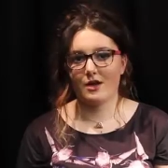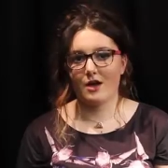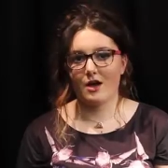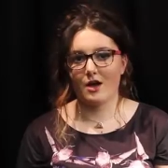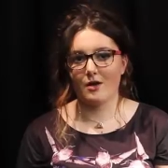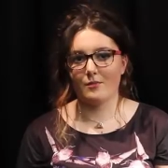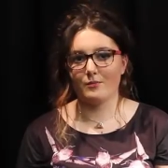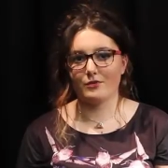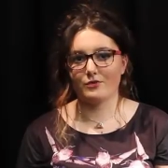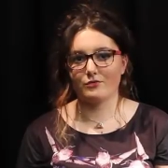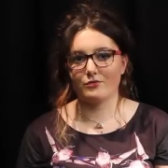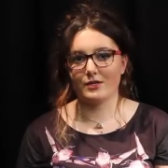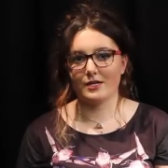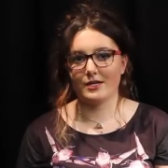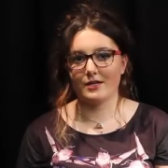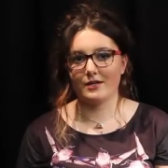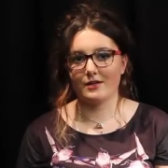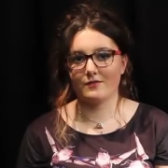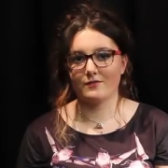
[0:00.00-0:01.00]
which
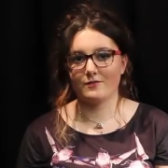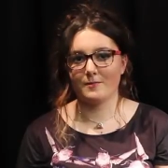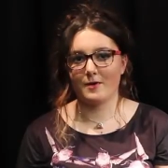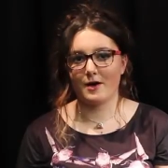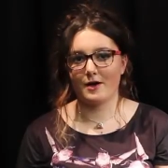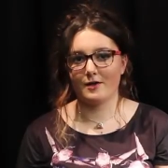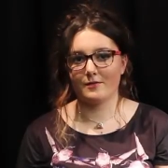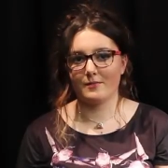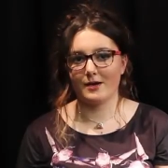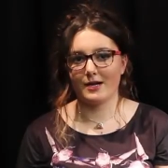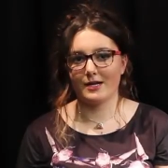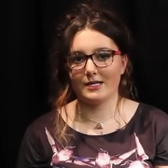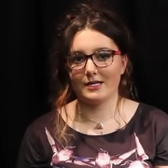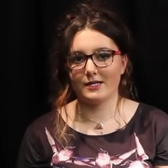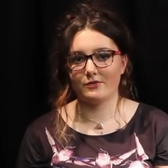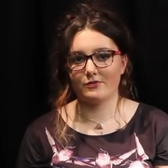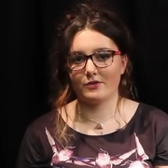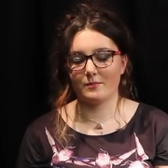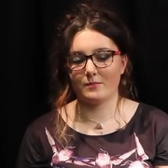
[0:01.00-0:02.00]
really inspired my
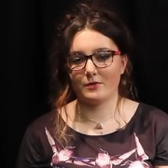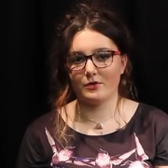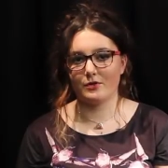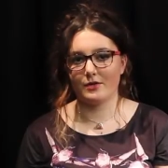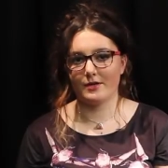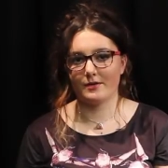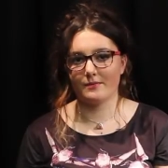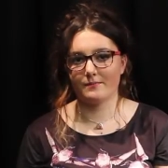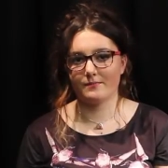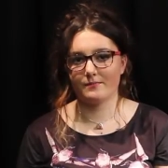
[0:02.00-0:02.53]
leadership unit.